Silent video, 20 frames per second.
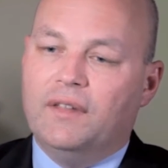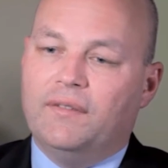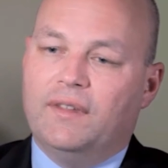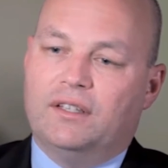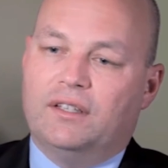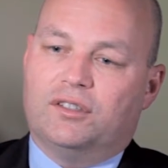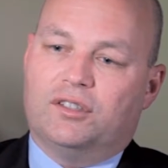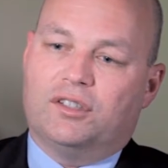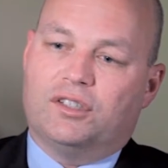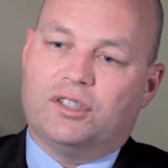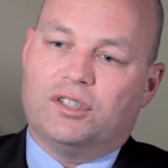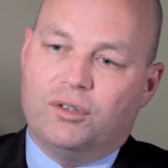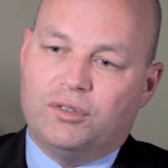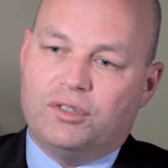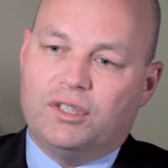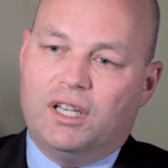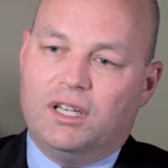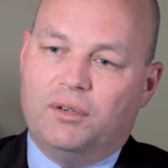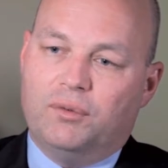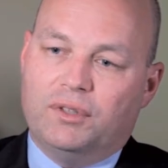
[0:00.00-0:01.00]
that is
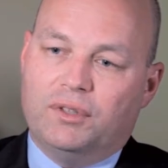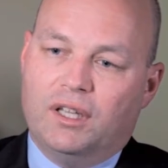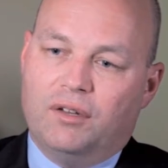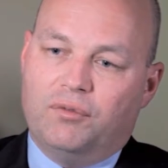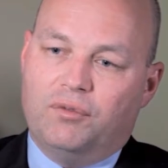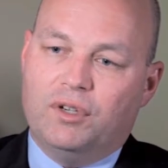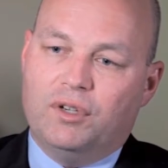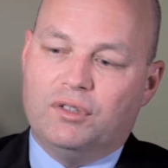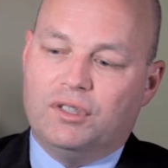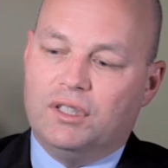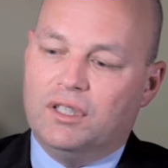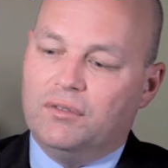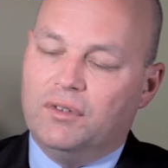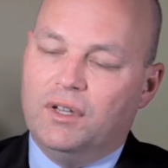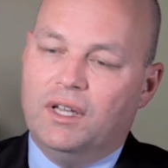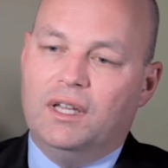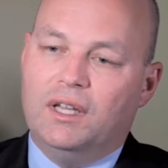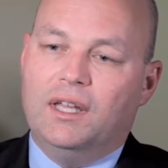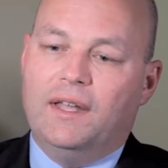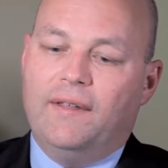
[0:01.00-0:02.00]
associated with that fugitive,
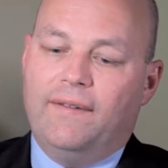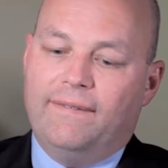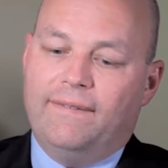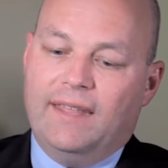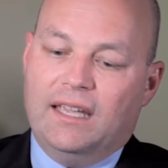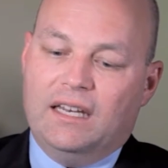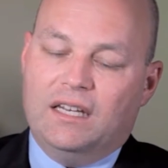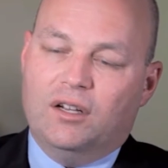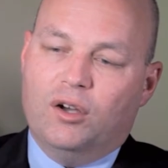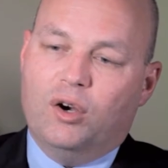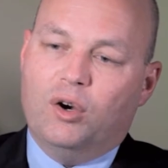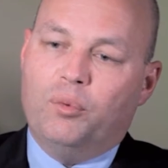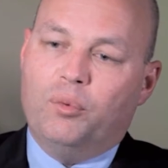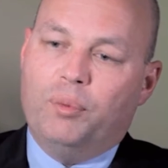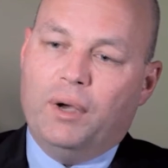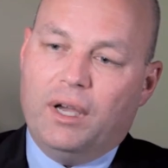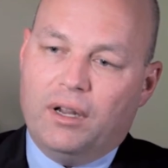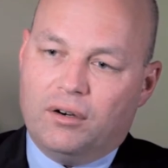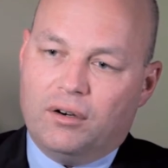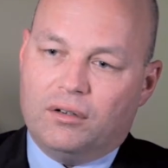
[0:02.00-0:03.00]
they know
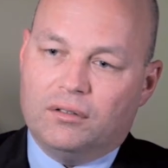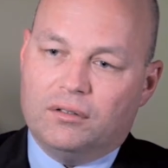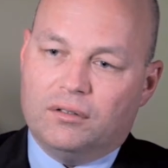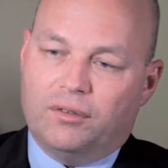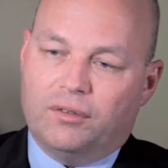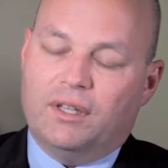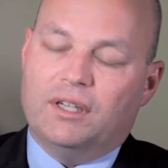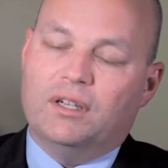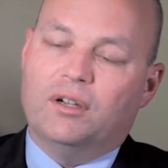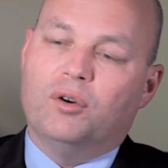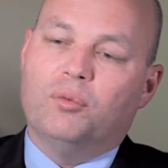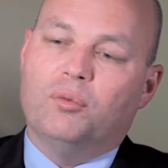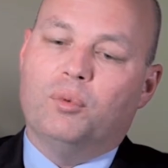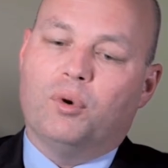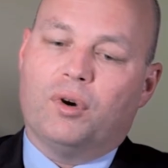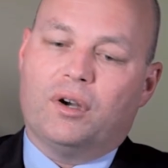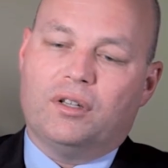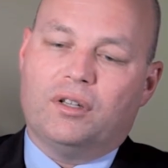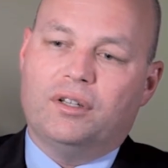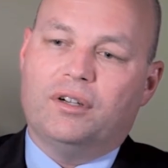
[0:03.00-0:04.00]
better, or they know
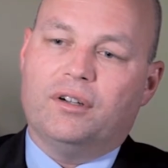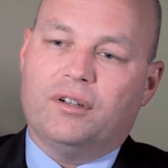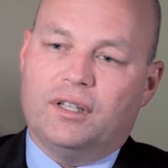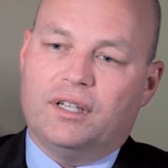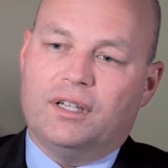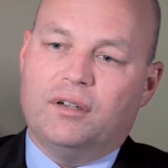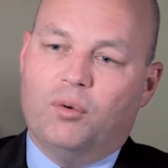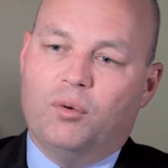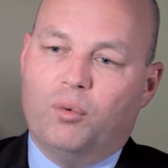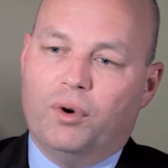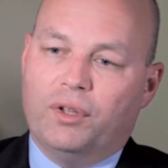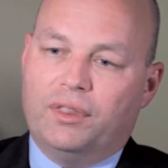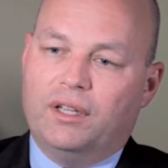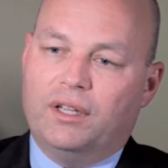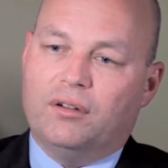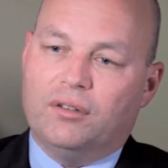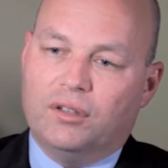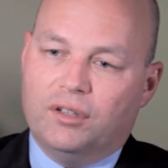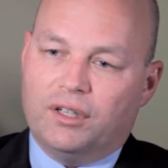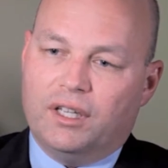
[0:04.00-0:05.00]
more clearly what
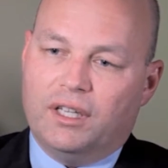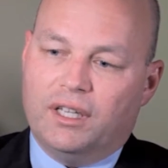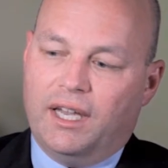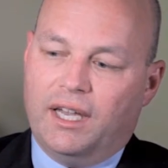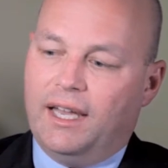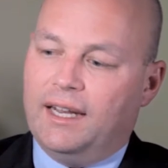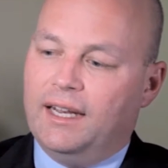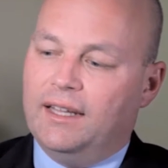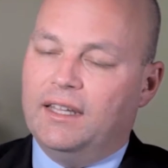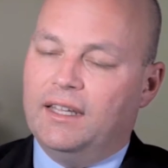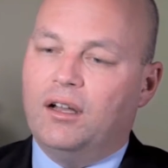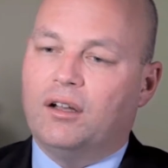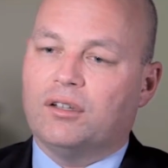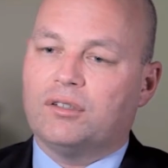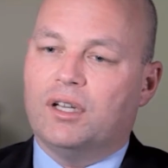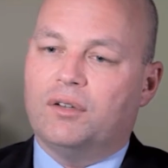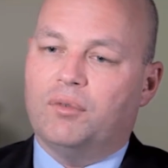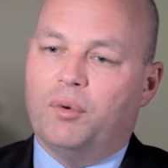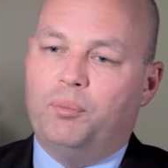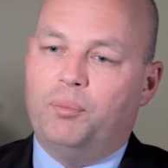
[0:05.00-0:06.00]
they're looking at, and they
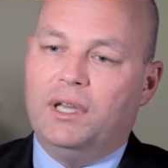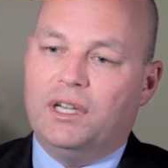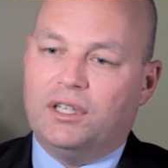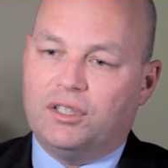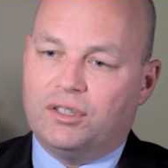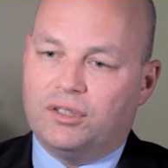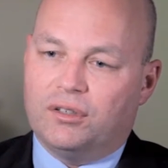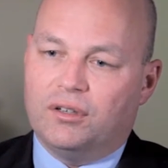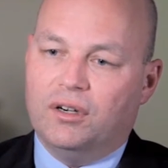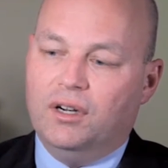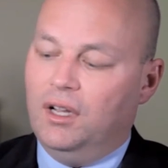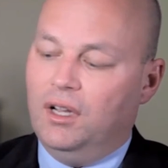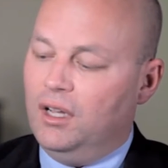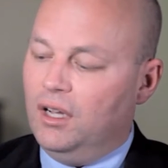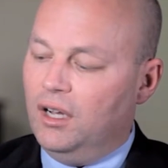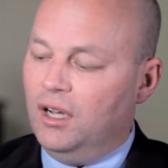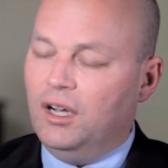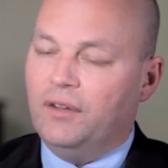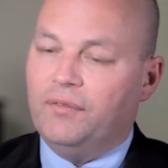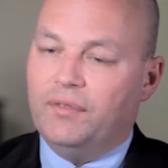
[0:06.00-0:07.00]
also have a picture
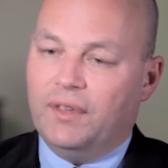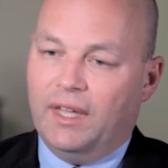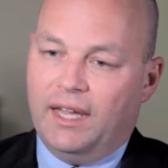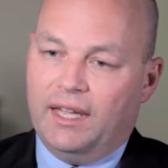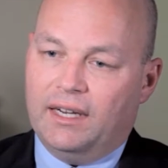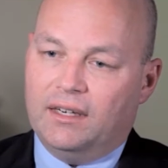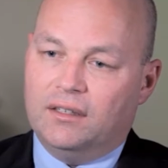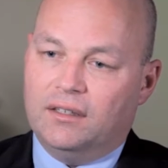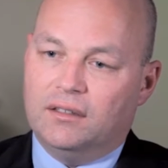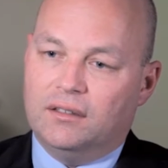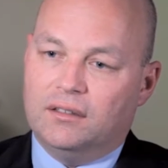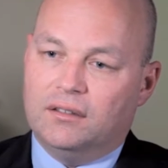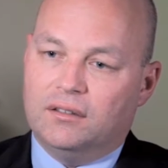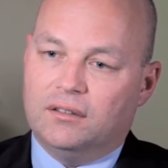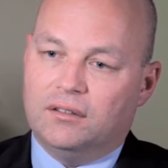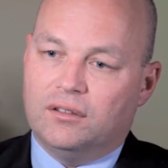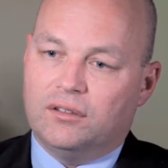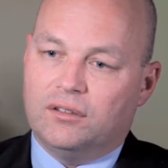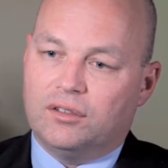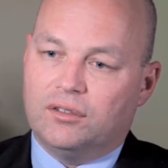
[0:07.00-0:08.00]
of that
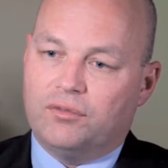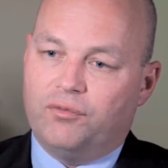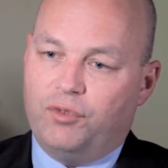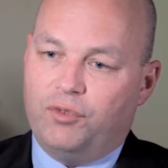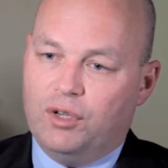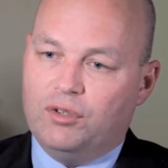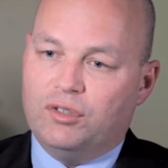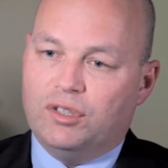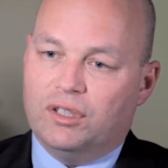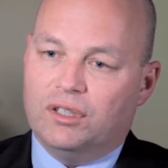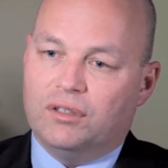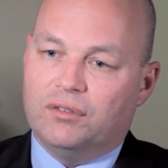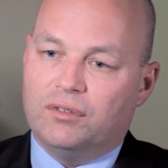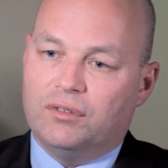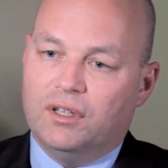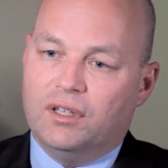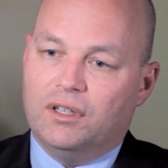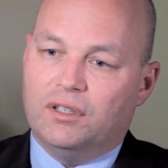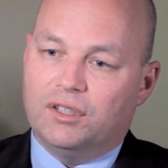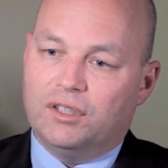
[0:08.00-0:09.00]
fugitive
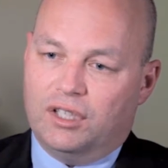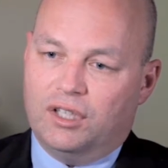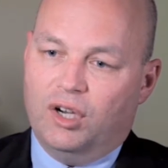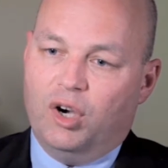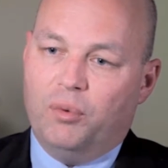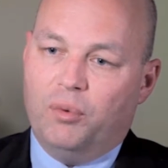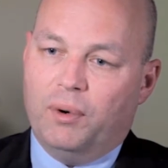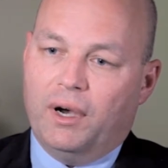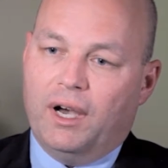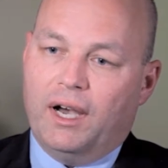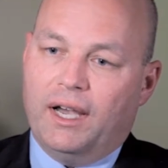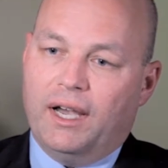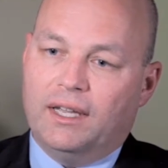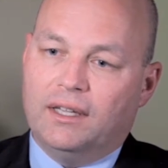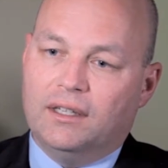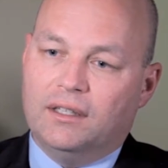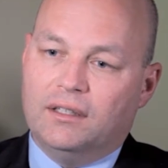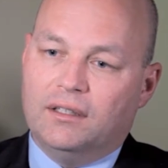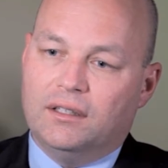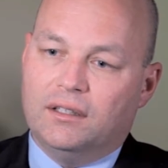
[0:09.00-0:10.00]
to go by
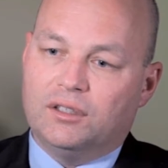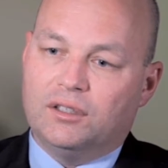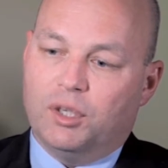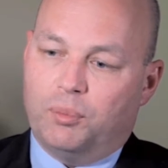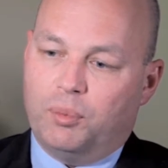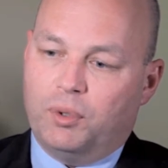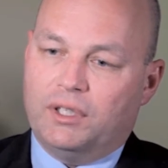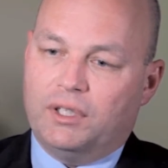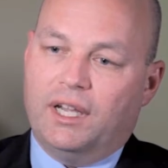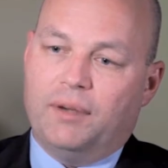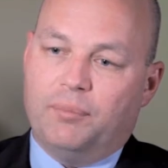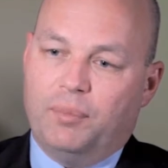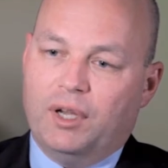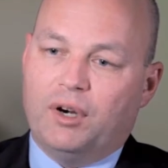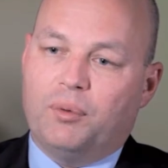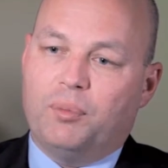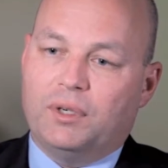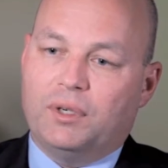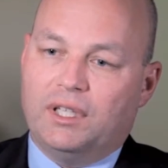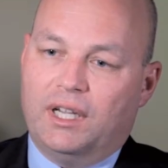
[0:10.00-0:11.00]
to
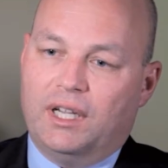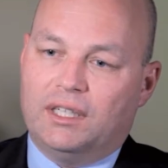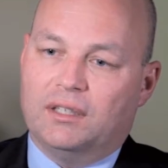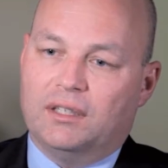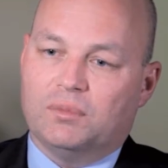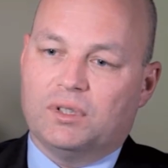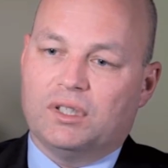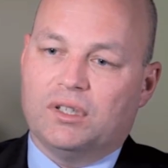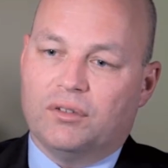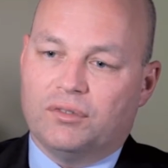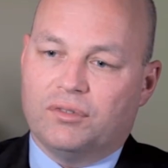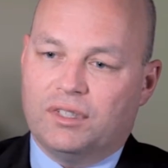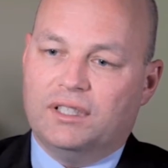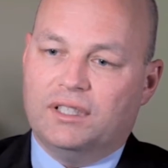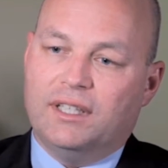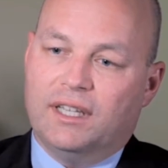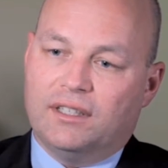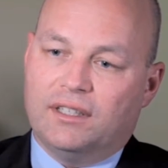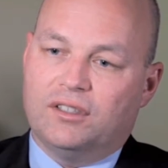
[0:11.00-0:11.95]
better protect themselves in that